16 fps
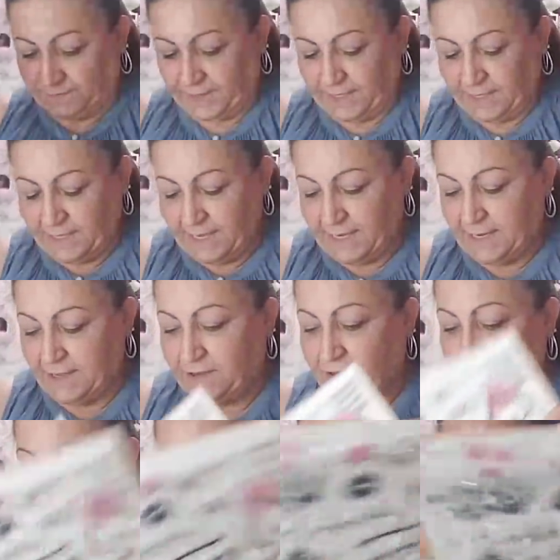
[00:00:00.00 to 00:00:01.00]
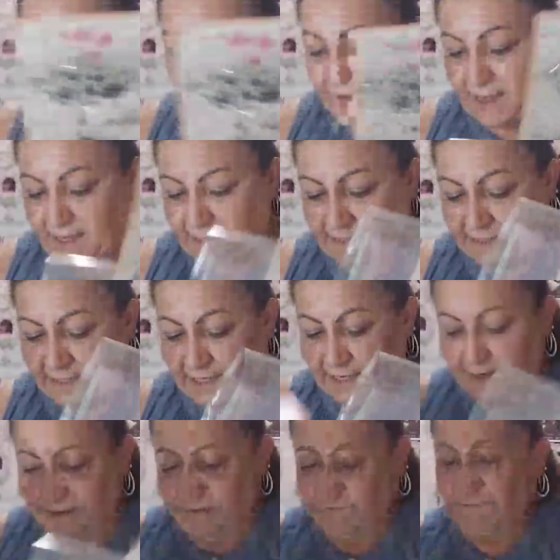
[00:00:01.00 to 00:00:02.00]
And then it comes with the
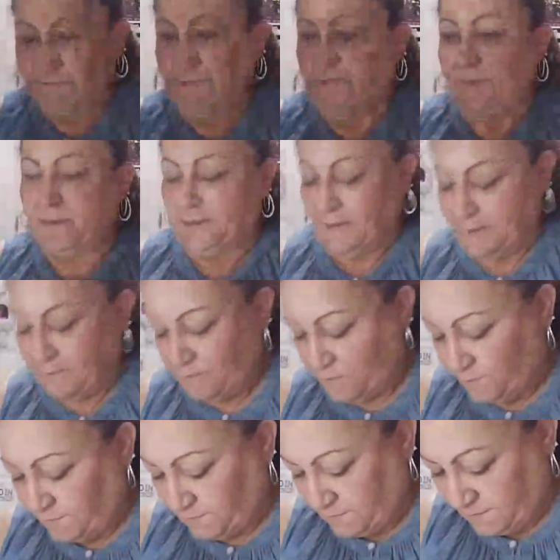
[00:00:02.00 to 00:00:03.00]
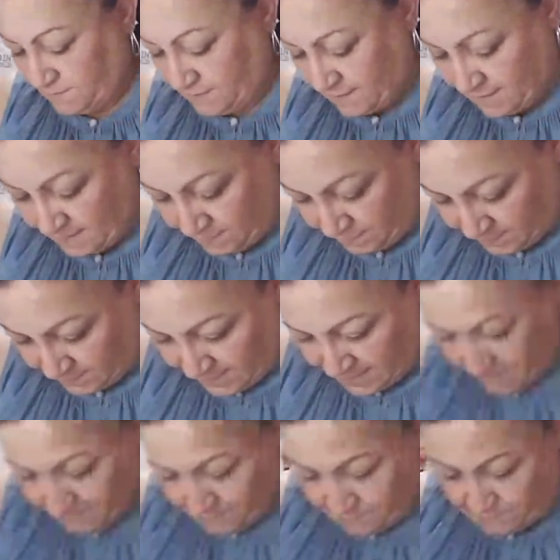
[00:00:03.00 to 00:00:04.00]
magazine. Oops. And they give you
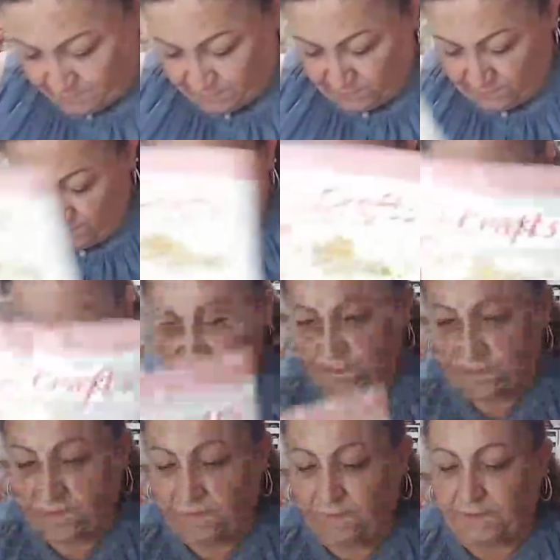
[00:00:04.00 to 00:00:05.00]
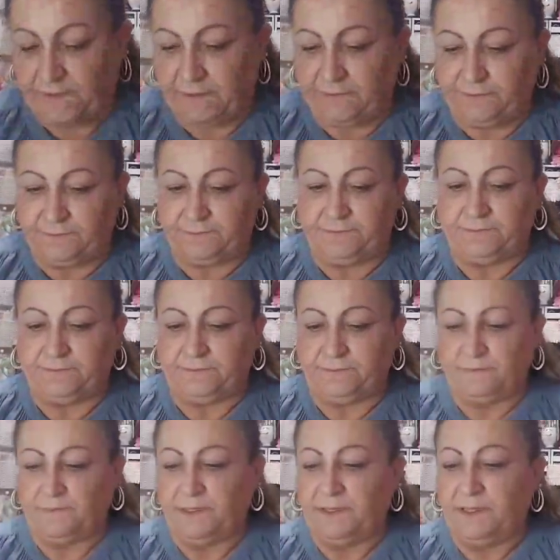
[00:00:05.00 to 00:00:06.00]
samples. Something fell.
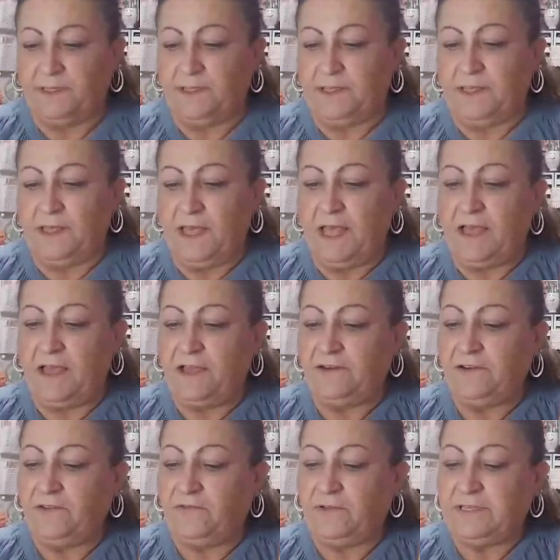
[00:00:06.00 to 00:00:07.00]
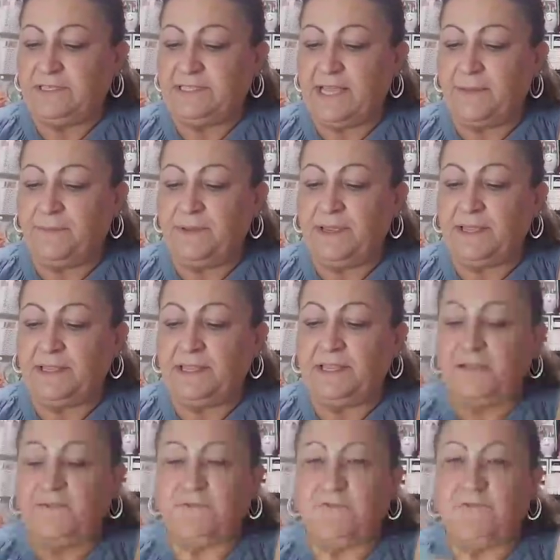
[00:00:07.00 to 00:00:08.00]
103 stamping ideas